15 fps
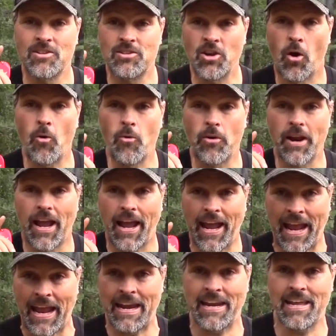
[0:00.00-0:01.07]
don't
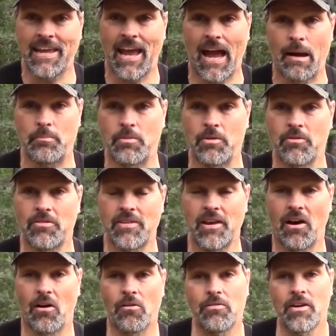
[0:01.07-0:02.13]
handicap
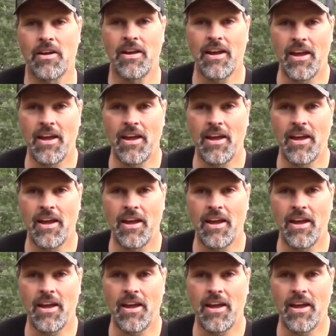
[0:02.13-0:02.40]
yourself.